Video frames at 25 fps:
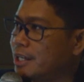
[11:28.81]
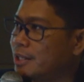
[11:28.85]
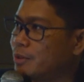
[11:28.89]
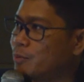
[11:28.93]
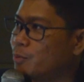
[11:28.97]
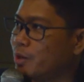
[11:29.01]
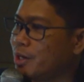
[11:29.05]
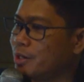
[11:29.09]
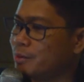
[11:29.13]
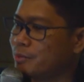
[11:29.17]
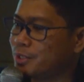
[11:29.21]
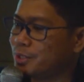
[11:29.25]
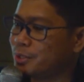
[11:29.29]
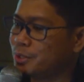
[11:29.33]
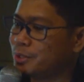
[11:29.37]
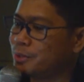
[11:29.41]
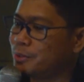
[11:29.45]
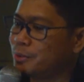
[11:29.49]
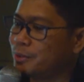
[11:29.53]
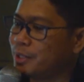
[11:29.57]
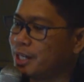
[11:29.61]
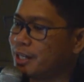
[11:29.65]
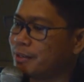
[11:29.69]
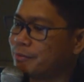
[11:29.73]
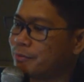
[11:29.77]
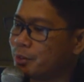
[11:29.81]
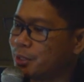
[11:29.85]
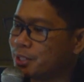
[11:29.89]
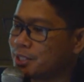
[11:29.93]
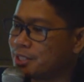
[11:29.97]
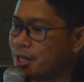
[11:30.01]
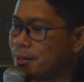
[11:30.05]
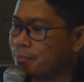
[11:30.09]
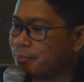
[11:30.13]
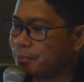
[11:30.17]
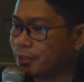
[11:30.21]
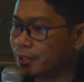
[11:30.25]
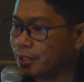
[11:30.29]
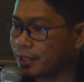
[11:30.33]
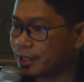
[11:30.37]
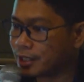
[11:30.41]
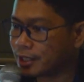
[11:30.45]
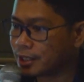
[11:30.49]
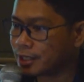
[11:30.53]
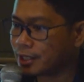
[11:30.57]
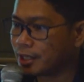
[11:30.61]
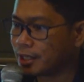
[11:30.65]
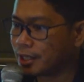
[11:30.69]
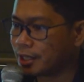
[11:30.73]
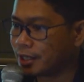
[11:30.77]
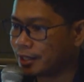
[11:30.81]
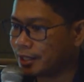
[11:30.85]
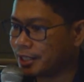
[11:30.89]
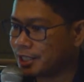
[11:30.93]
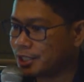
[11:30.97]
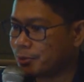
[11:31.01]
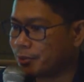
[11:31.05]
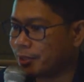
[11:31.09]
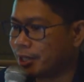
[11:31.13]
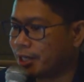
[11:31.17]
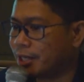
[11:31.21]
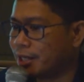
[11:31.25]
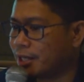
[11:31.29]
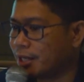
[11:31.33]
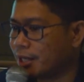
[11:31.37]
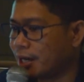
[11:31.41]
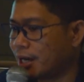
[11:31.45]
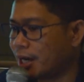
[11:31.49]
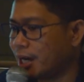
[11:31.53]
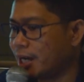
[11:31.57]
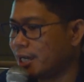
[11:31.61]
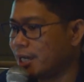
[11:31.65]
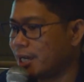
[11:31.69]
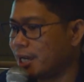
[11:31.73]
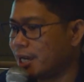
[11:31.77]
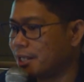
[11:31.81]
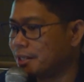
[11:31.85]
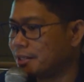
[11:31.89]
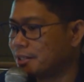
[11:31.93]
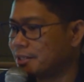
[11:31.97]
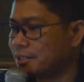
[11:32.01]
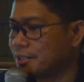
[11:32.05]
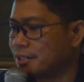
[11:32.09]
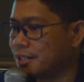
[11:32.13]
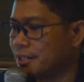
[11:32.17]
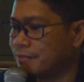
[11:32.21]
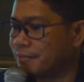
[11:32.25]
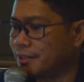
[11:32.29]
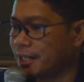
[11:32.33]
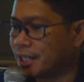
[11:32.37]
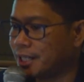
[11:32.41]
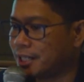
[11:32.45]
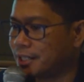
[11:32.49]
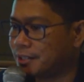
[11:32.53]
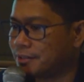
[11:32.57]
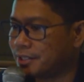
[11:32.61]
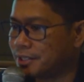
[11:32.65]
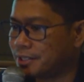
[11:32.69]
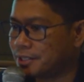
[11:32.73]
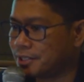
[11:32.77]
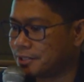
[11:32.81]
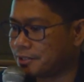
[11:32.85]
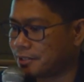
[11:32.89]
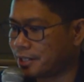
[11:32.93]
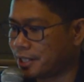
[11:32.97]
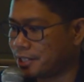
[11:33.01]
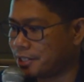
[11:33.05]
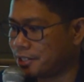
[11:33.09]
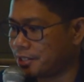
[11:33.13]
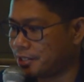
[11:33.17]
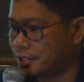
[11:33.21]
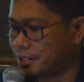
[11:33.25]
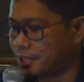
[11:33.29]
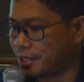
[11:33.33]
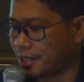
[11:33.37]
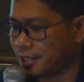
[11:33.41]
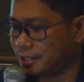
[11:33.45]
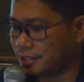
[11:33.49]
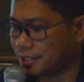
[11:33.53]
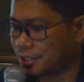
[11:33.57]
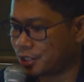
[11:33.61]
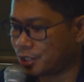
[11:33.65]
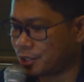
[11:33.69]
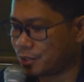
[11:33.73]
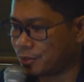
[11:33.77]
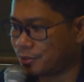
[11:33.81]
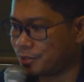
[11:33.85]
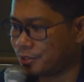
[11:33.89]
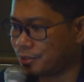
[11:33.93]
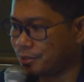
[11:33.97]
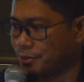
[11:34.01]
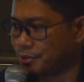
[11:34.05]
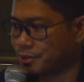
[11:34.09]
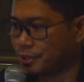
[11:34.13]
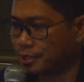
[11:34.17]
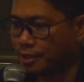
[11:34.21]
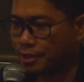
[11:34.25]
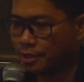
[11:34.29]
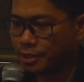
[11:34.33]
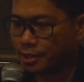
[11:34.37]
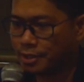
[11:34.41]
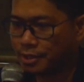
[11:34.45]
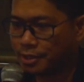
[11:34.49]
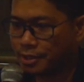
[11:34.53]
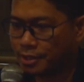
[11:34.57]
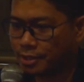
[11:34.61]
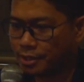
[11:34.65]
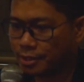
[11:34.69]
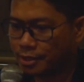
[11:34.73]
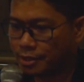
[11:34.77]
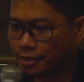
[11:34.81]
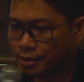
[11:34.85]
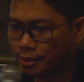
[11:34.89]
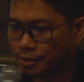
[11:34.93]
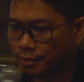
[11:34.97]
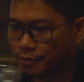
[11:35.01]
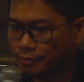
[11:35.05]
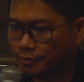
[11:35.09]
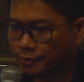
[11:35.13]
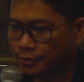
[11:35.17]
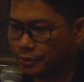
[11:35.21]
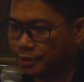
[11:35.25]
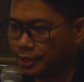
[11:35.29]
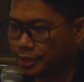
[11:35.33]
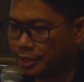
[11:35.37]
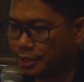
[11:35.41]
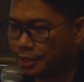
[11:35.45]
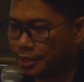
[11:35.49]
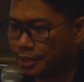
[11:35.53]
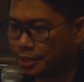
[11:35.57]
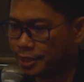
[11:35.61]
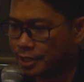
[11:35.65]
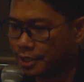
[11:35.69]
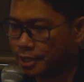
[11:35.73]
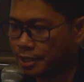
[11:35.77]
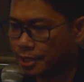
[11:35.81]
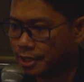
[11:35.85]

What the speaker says: And why would you do that? For example, this one, I entered a valid registration. I'll just show you the code for this.